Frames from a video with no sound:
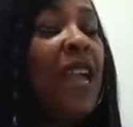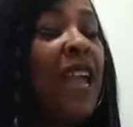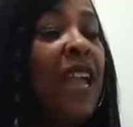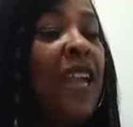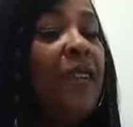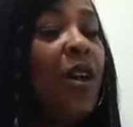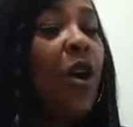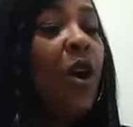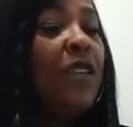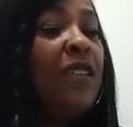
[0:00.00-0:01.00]
and
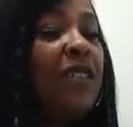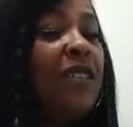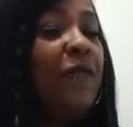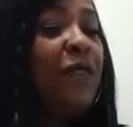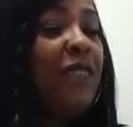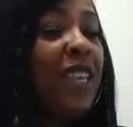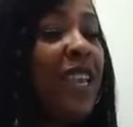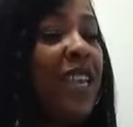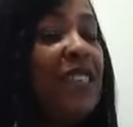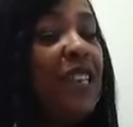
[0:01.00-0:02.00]
all of the different
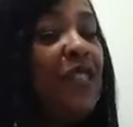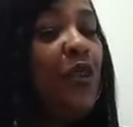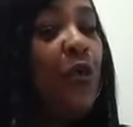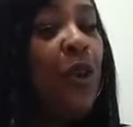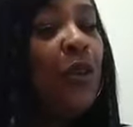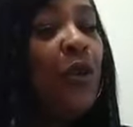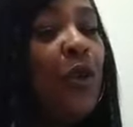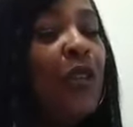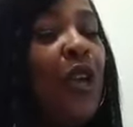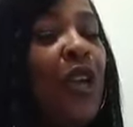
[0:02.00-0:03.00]
things that's going
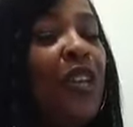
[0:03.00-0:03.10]
on.